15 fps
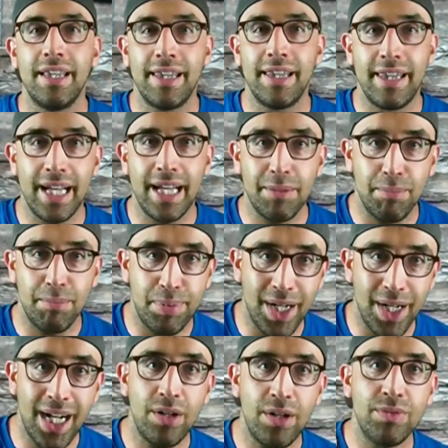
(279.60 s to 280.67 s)
that
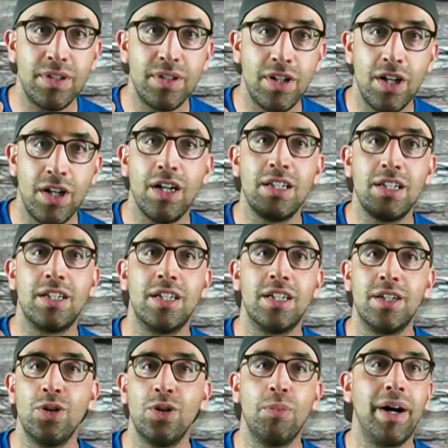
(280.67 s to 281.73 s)
brown color,
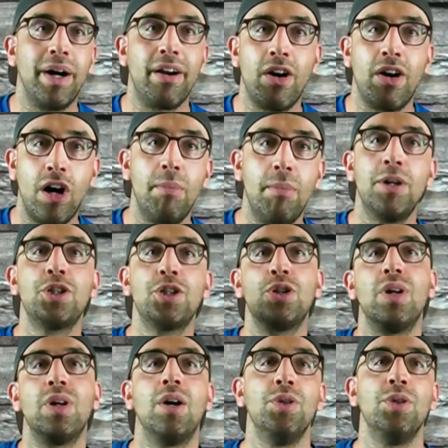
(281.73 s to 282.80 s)
no matter how much
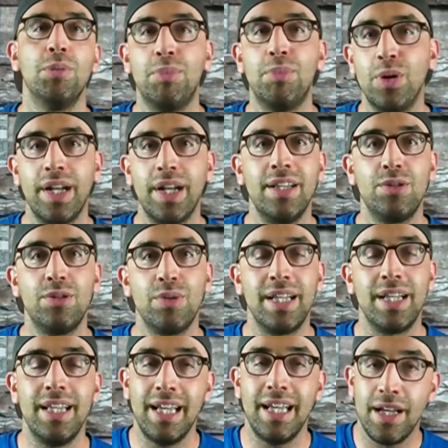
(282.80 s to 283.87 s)
grout you put into
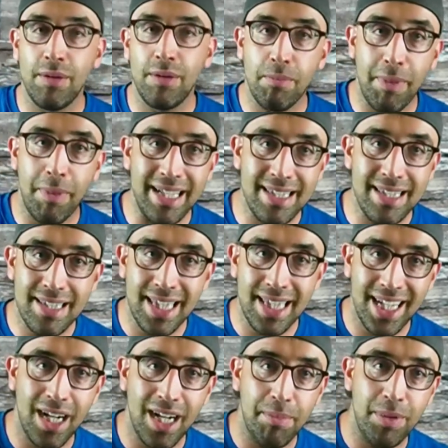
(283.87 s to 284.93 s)
it, might
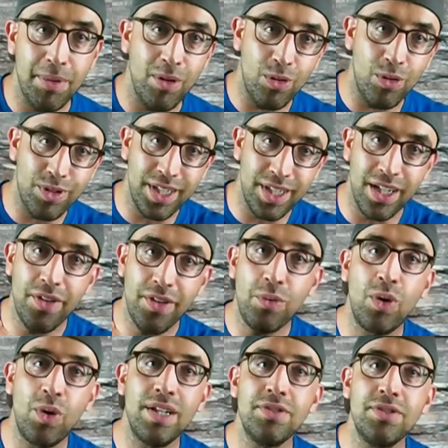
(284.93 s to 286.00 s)
stick up over the other
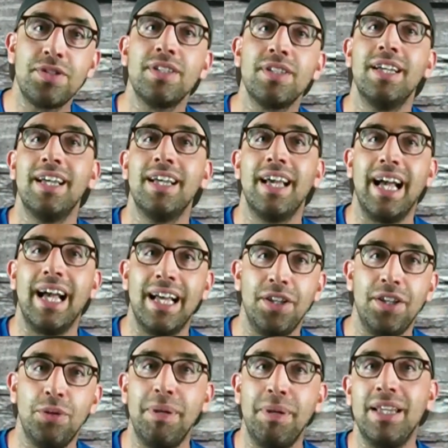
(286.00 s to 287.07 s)
ones, and
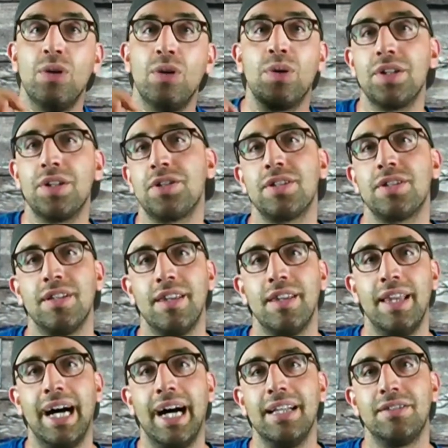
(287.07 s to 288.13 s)
you may notice
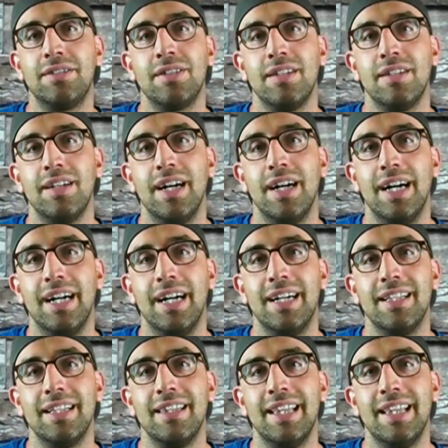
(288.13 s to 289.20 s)
that
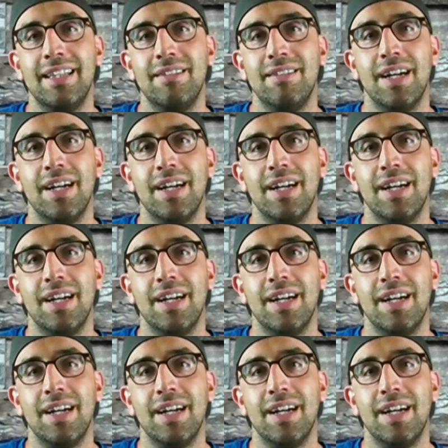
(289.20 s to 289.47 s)
that